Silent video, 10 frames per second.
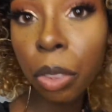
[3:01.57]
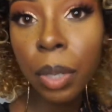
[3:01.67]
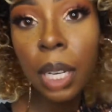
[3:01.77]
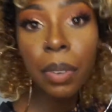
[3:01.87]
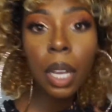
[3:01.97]

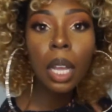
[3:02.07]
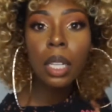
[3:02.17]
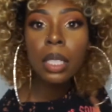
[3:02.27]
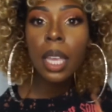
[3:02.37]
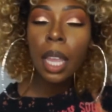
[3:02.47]
three different
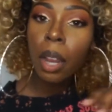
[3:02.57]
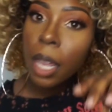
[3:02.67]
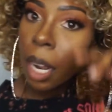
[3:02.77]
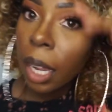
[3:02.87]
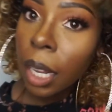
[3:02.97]
colors here.
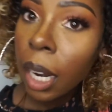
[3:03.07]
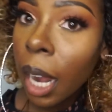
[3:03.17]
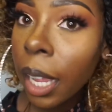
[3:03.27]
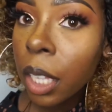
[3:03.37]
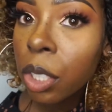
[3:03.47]
And I kind of
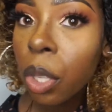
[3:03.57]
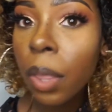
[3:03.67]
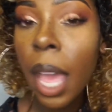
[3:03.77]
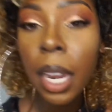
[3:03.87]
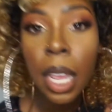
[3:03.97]
like it so
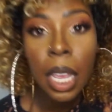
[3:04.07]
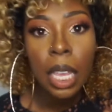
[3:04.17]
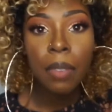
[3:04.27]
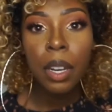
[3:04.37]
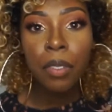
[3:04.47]
that
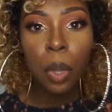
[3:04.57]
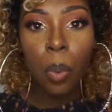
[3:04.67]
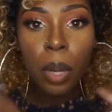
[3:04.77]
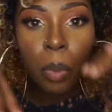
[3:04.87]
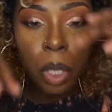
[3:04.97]
even if the
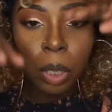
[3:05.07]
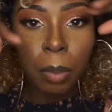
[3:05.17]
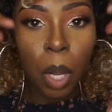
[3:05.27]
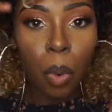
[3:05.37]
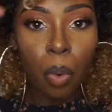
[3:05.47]
wind were to
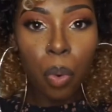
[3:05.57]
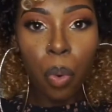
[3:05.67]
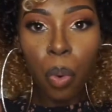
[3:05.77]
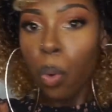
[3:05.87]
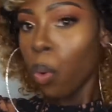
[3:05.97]
blow,
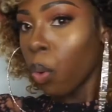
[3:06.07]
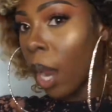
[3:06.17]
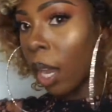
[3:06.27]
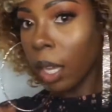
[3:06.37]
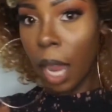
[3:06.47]

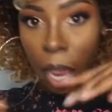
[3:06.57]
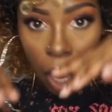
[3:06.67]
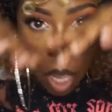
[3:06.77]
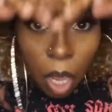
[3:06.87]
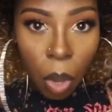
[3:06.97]
like look at that.
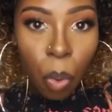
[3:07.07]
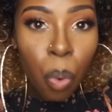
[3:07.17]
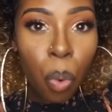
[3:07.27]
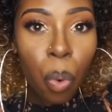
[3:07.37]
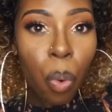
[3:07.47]

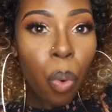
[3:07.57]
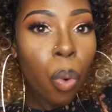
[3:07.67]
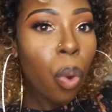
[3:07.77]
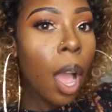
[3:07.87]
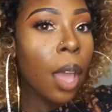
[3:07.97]

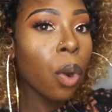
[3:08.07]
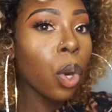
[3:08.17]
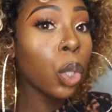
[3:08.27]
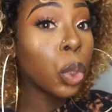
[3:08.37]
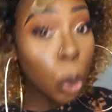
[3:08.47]
It don't
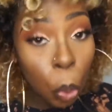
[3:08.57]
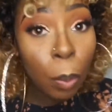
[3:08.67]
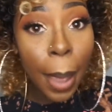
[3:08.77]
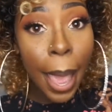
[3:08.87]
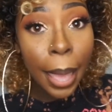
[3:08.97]
look too
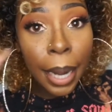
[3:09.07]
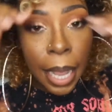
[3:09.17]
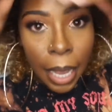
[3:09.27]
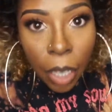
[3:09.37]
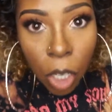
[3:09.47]
bad.
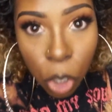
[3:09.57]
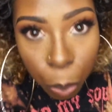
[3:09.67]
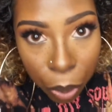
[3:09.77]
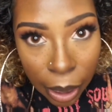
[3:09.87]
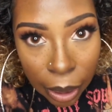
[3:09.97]
It does look
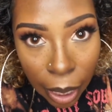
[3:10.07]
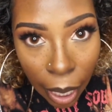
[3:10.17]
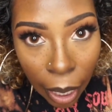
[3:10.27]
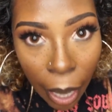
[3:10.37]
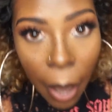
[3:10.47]
pretty
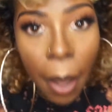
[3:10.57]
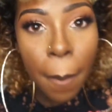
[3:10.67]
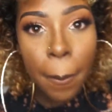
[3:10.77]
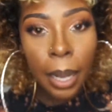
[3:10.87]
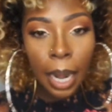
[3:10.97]
thick.
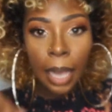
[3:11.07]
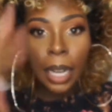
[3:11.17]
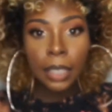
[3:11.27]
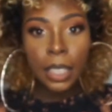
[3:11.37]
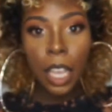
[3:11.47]
But like
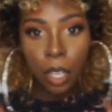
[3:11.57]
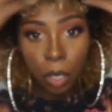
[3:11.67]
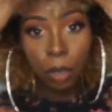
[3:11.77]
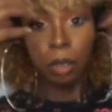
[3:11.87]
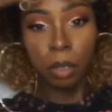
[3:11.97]
let's say
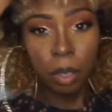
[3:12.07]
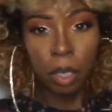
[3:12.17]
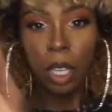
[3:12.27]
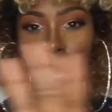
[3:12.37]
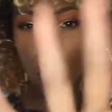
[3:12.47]

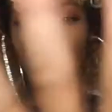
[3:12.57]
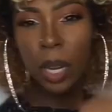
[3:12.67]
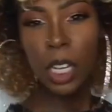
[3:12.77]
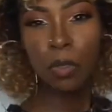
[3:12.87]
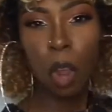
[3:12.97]
we
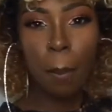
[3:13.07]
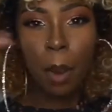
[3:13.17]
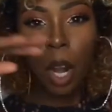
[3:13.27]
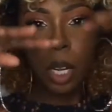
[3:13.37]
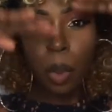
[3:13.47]
this far
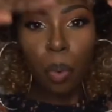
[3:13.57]
apart.